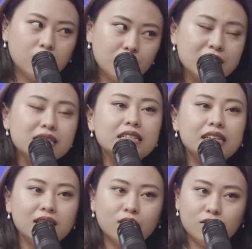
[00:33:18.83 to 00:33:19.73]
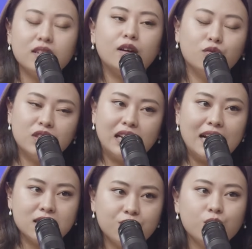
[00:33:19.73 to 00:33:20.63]
Recently, like over the
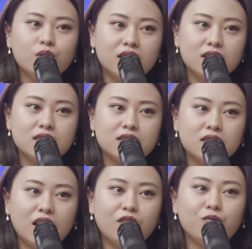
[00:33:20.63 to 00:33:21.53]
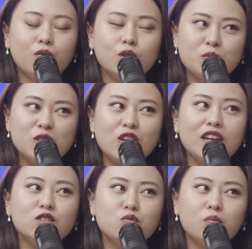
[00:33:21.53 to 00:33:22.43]
last few years, I've also been
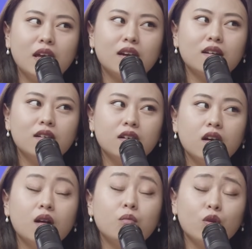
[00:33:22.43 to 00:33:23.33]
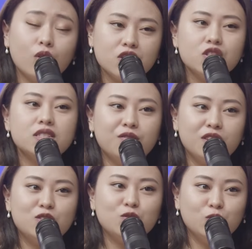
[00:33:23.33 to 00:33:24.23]
trying to make a more conscious
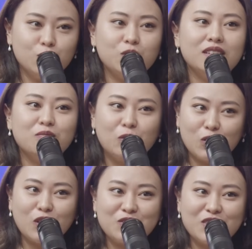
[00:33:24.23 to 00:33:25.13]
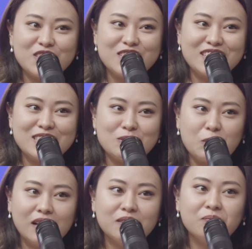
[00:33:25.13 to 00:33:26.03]
effort to read more non-fiction as
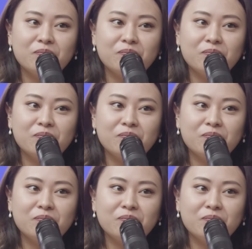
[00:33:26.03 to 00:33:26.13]
well.